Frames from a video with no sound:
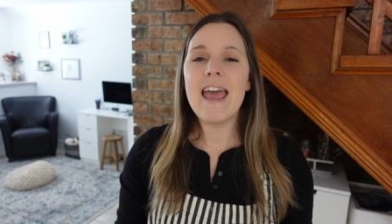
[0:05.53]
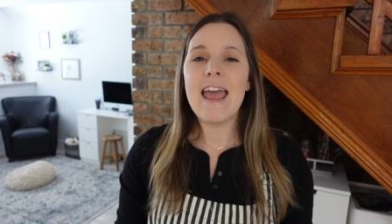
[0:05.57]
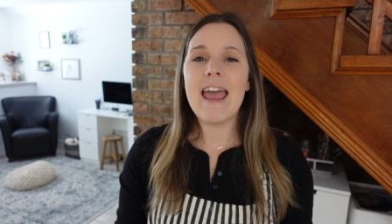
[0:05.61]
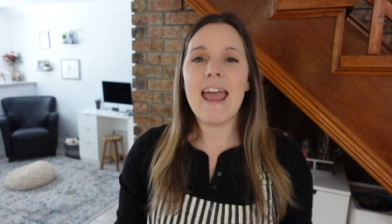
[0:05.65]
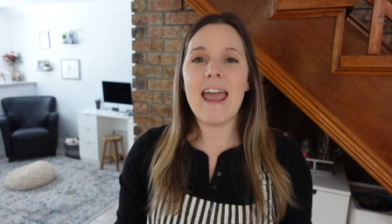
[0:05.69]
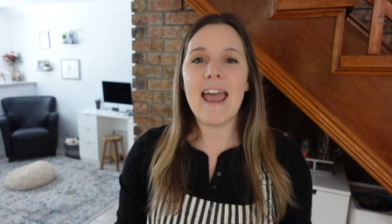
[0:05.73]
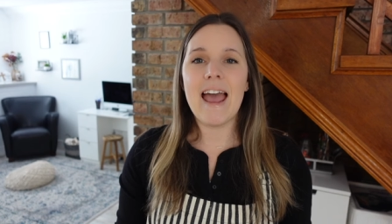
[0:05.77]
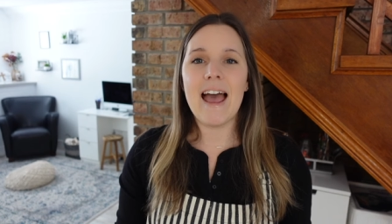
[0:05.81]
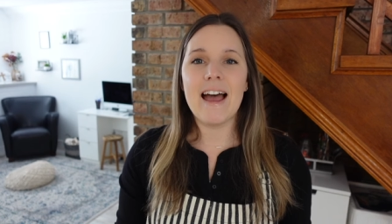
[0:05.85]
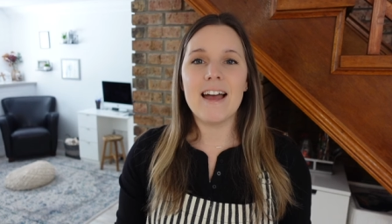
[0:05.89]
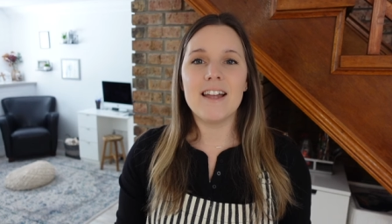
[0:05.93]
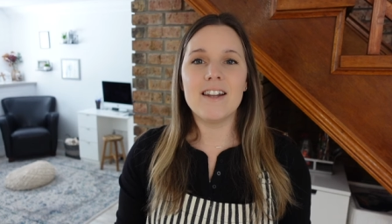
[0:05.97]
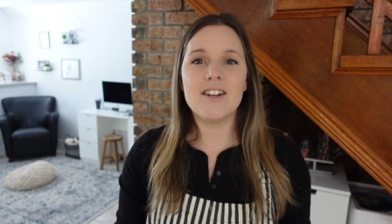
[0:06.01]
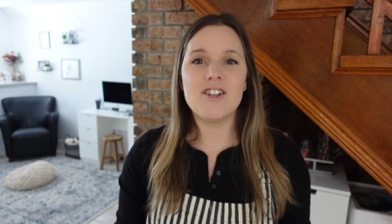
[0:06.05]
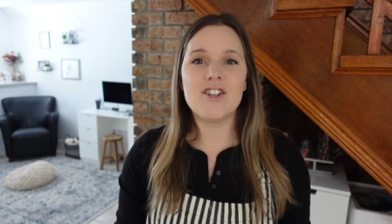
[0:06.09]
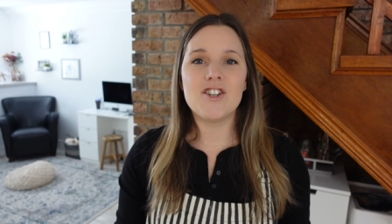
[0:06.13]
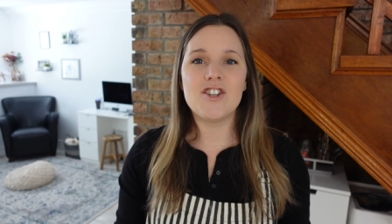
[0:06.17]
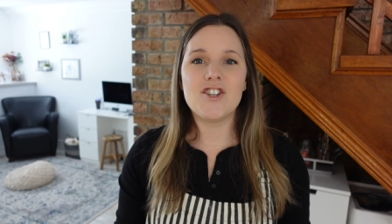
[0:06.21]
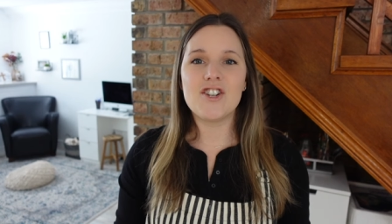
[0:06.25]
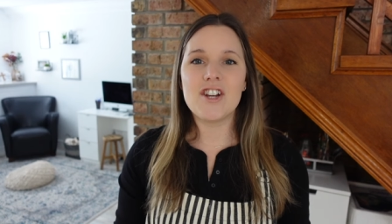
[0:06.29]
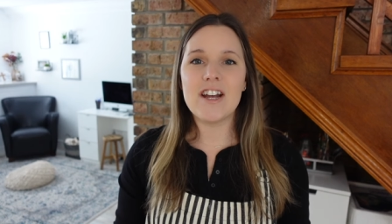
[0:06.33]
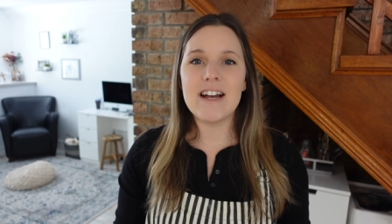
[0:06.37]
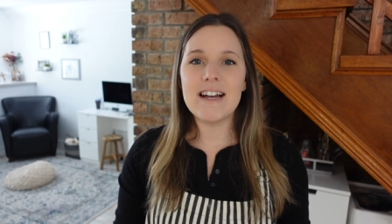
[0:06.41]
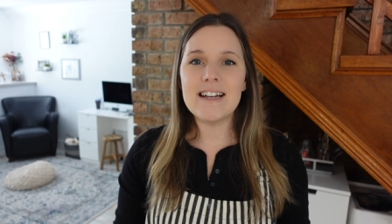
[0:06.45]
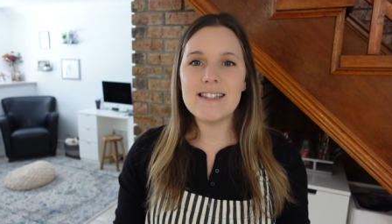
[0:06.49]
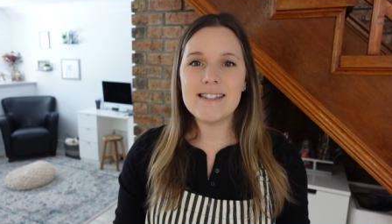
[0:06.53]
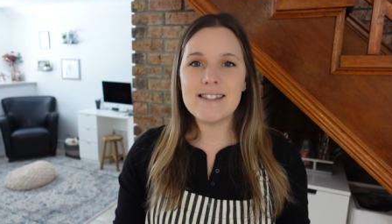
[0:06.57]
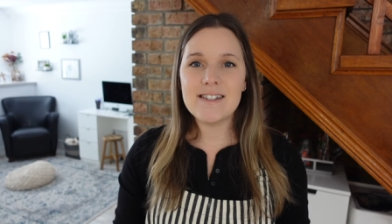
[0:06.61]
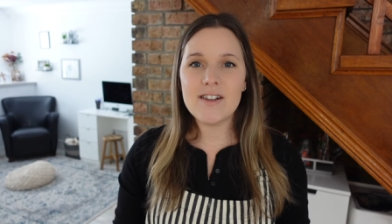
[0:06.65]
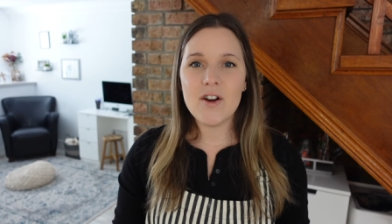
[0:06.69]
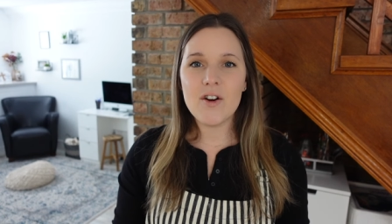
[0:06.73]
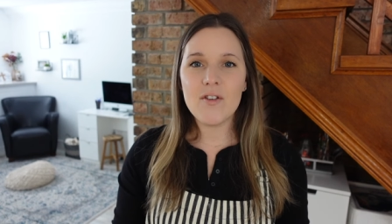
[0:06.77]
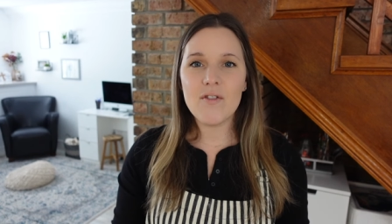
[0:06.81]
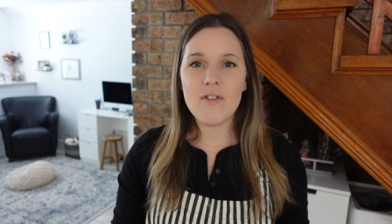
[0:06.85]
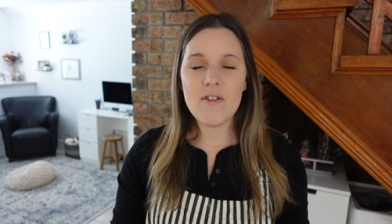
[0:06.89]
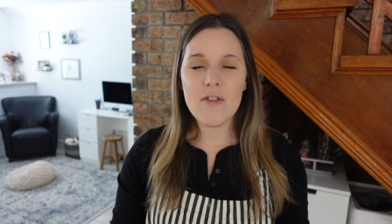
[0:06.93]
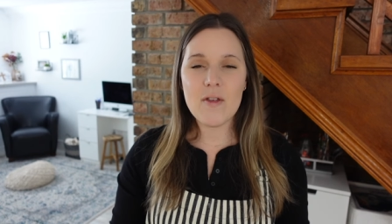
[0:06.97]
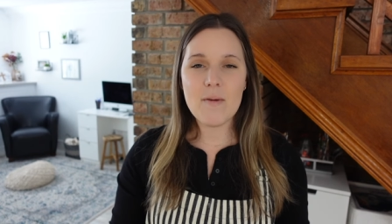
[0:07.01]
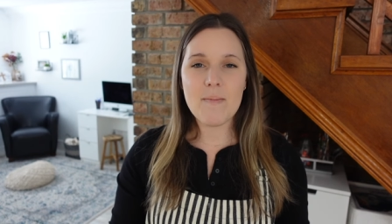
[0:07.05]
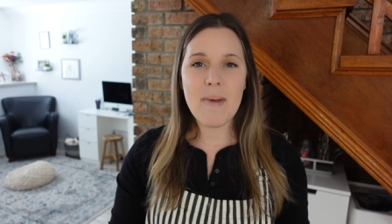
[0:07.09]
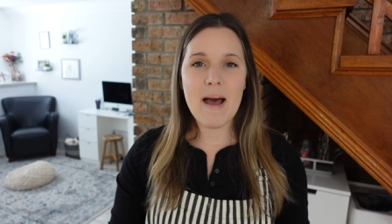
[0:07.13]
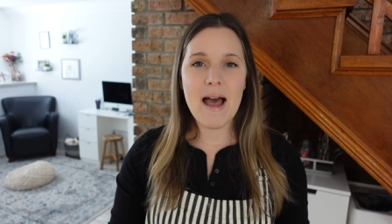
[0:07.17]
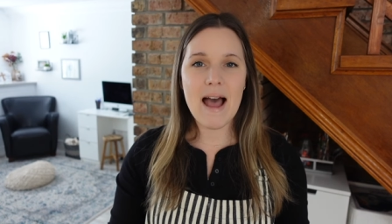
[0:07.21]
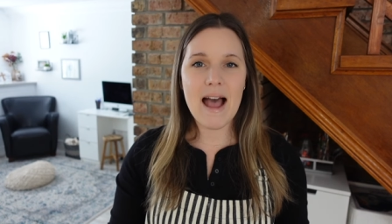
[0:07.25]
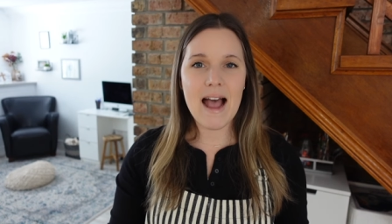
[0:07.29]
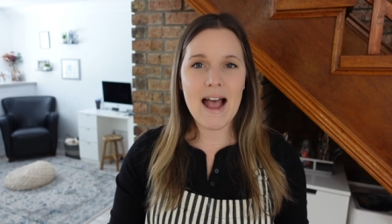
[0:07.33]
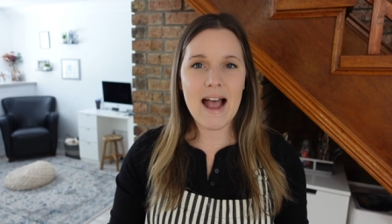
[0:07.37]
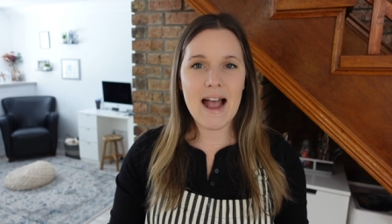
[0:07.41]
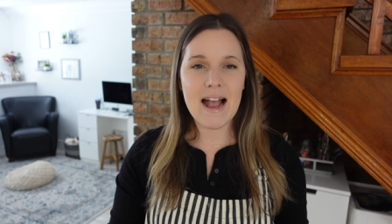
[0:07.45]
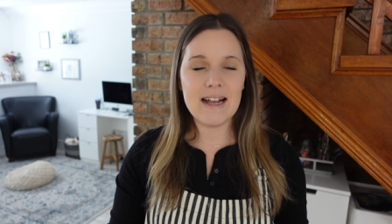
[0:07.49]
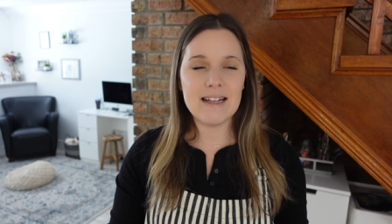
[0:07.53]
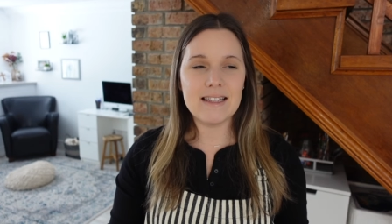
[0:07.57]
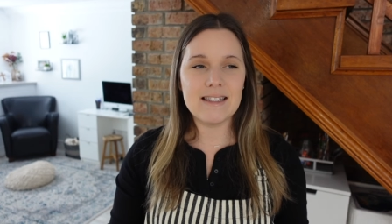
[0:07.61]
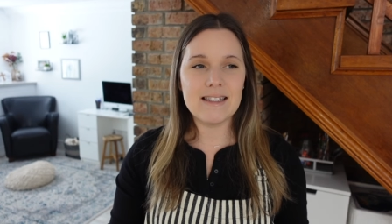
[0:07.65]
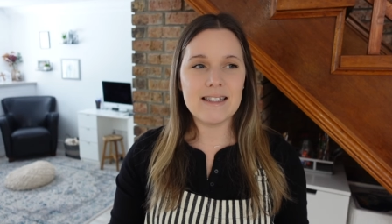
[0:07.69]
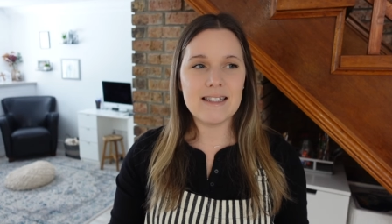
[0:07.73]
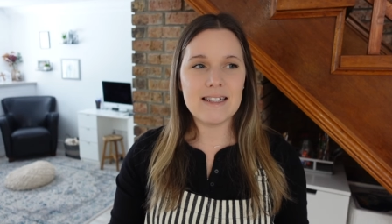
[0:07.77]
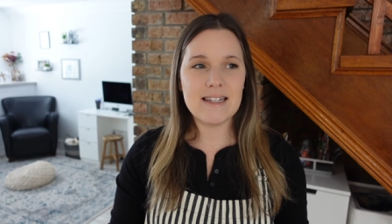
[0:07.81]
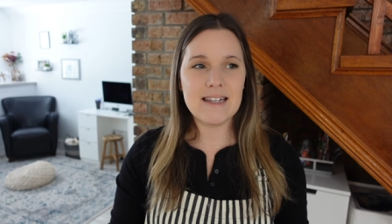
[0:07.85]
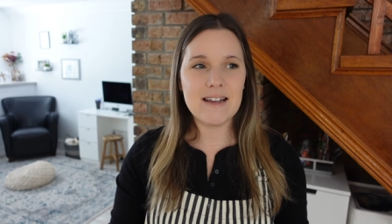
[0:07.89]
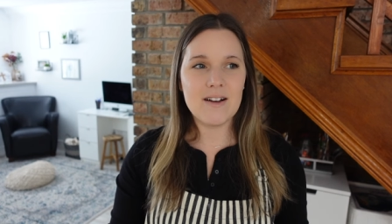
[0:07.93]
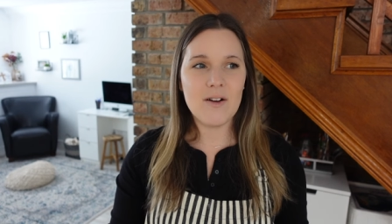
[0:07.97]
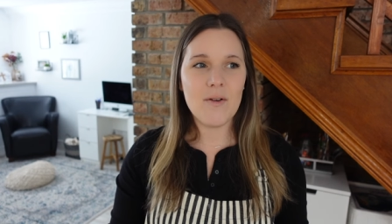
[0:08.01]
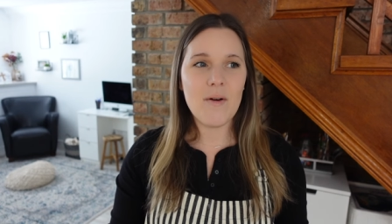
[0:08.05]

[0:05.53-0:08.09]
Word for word: and just over the past,